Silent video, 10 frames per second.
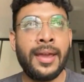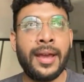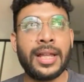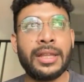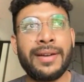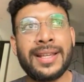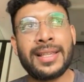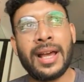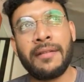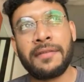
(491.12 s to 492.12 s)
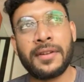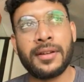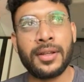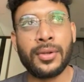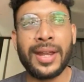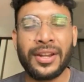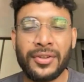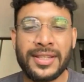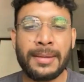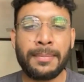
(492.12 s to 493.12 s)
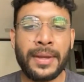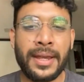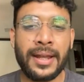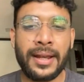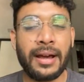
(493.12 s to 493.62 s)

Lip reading: Otherwise, after you get your CPL,